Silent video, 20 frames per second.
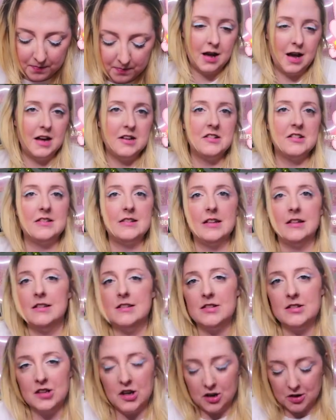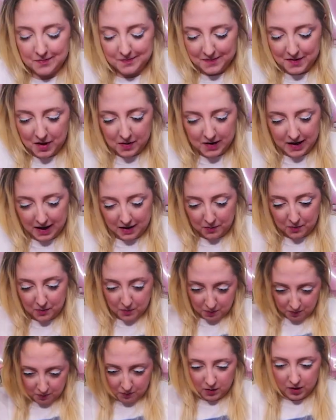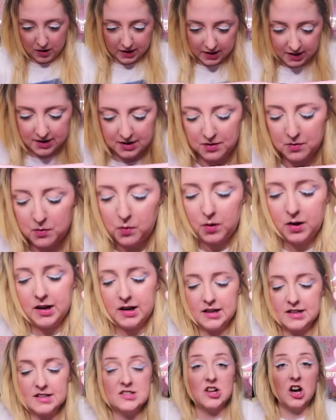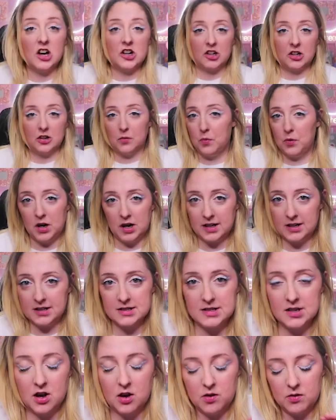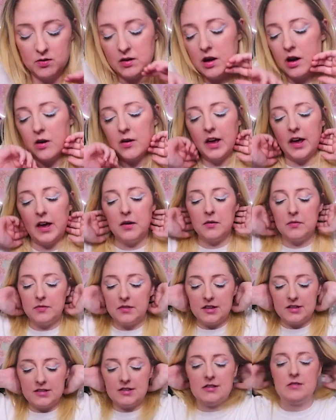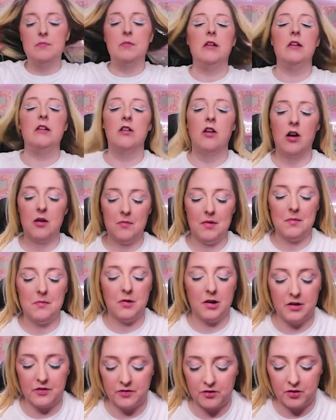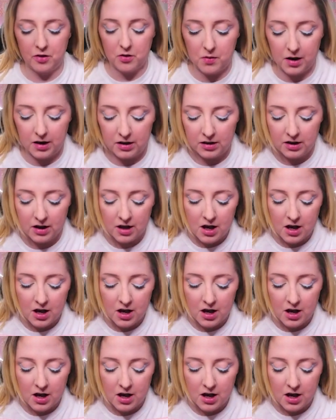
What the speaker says: I just said sew. Okay, we're going to solder. We're not going to sew. Okay, this has been on my brain for a while.